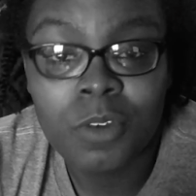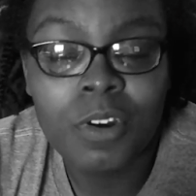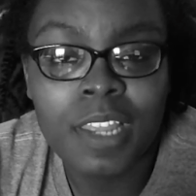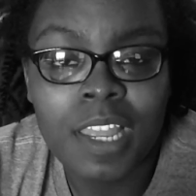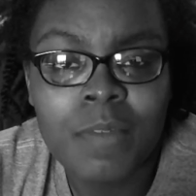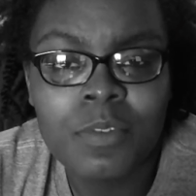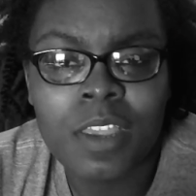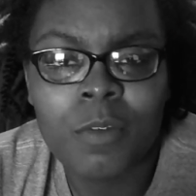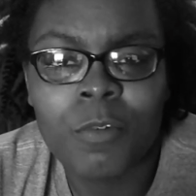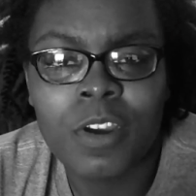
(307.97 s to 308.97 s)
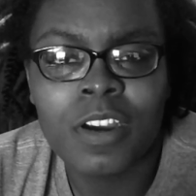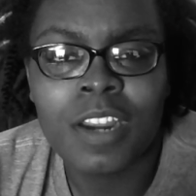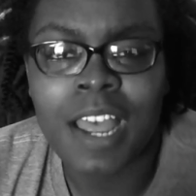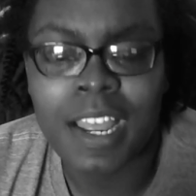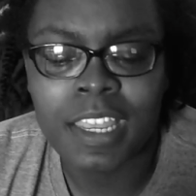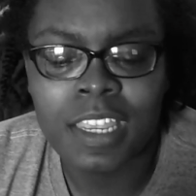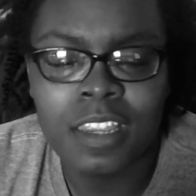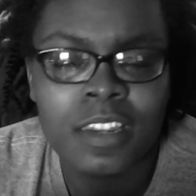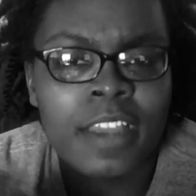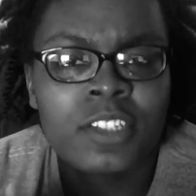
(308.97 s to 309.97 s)
or games like where I
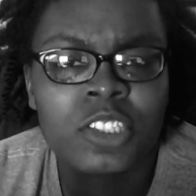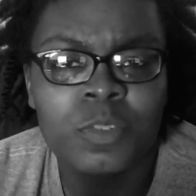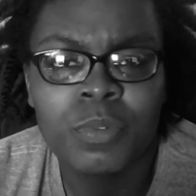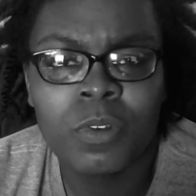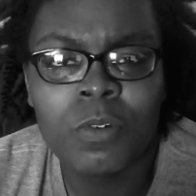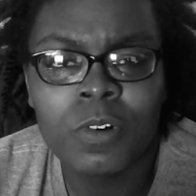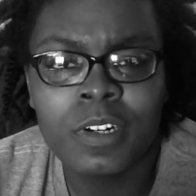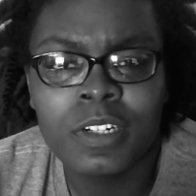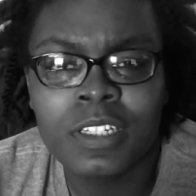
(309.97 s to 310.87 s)
can explore.